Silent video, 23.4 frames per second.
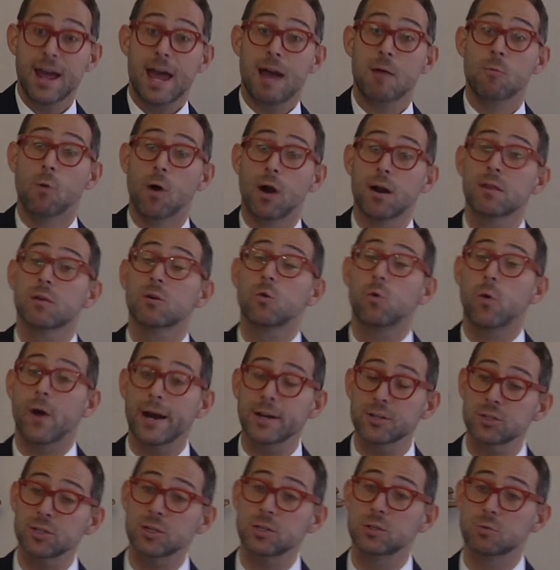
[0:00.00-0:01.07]
And one of the
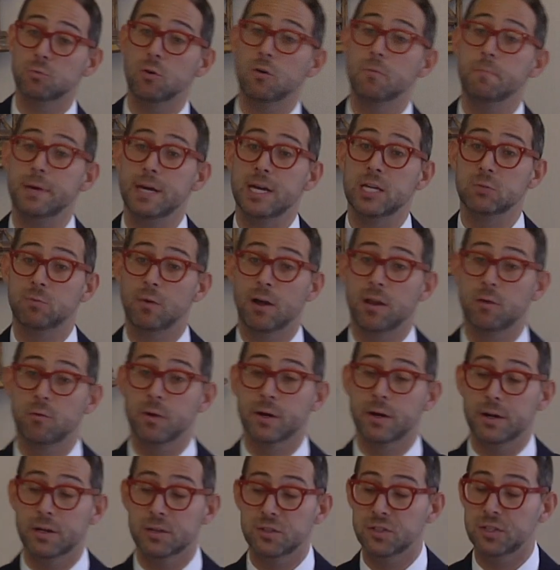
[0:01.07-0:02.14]
questions will be is whether
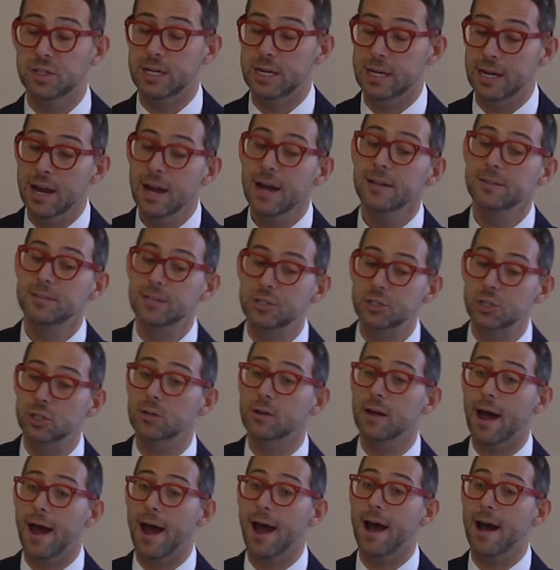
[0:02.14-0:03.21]
we're going to see
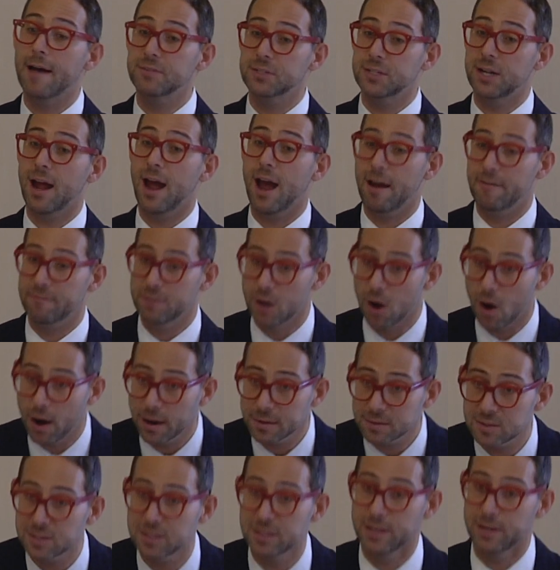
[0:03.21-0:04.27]
digital haves and
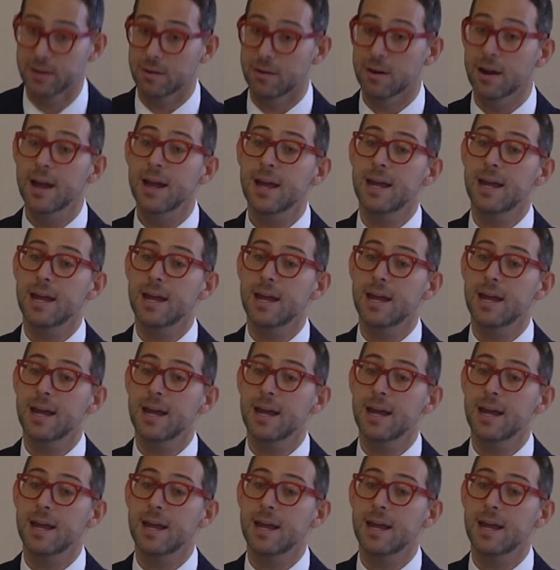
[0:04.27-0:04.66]
have-nots here,